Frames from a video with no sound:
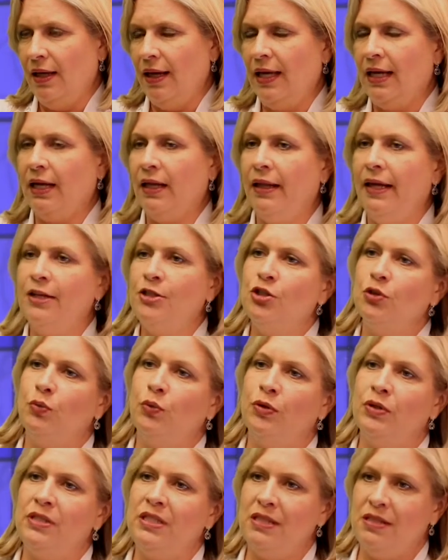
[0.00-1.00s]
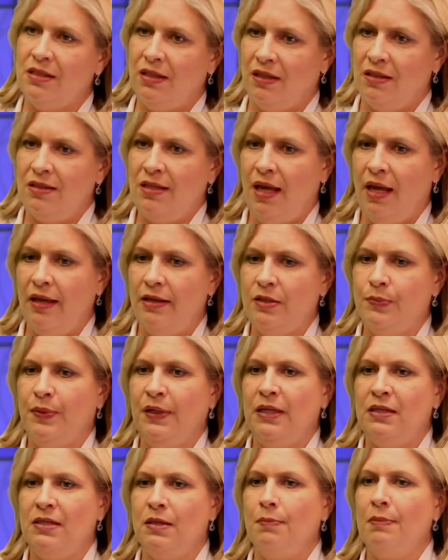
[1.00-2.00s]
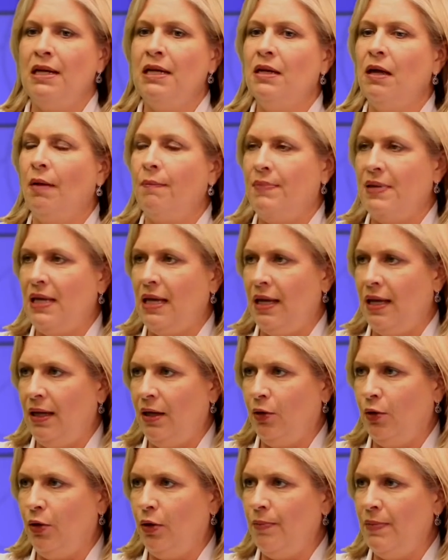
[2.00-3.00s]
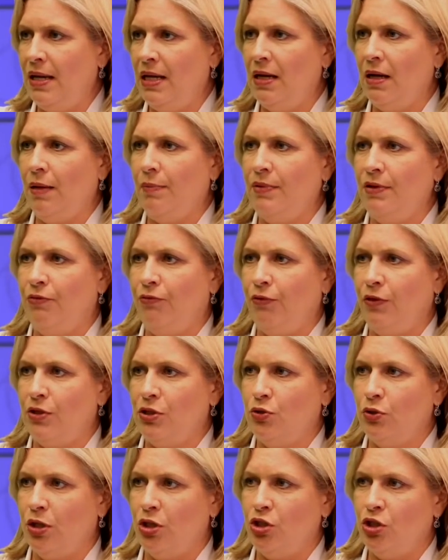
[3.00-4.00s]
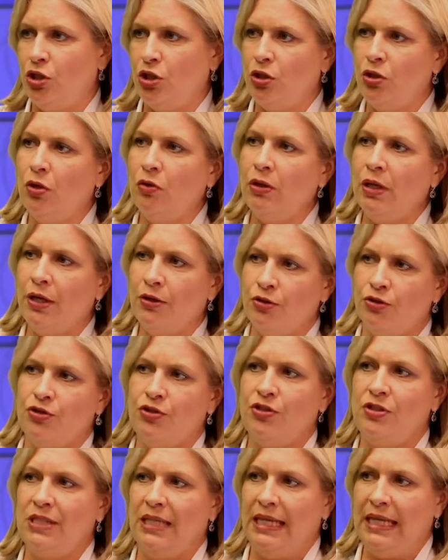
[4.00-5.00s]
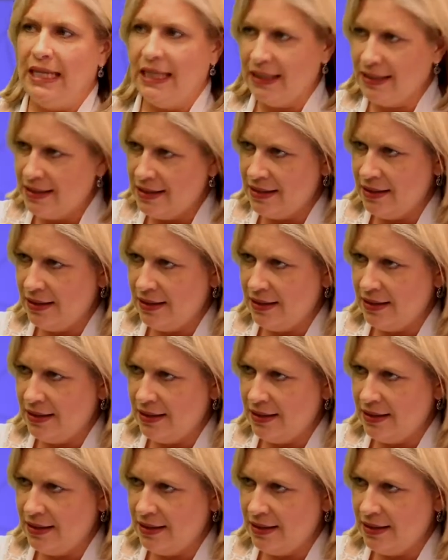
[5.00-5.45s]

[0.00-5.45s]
and I liked your word discontent, because it may not be anger, it may not be frustration. You don't understand.